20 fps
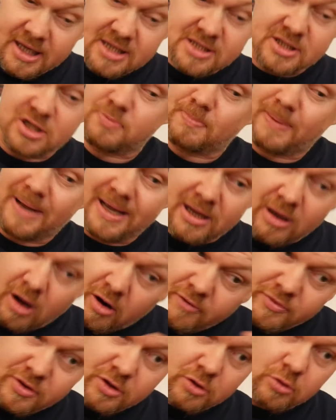It's just playing
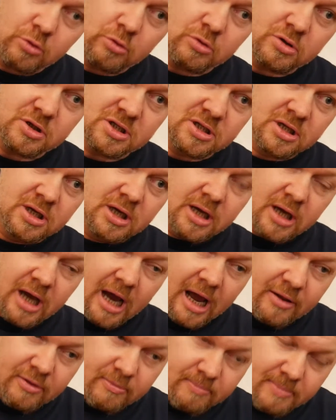over the chords
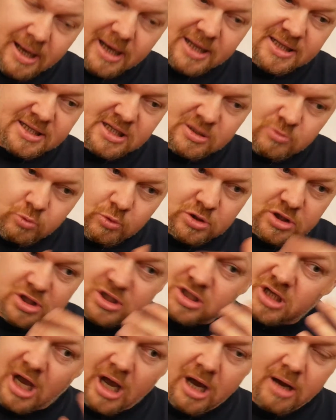and melodies will
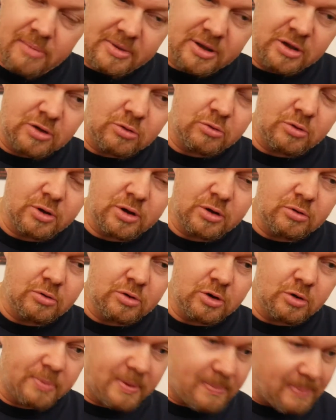just come and you'll, you'll,
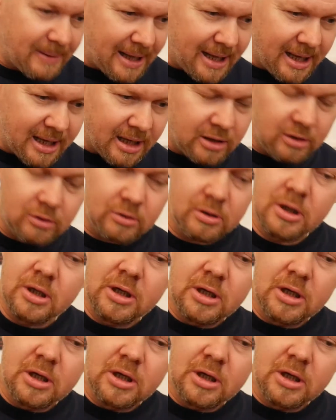you'll be playing and you'll,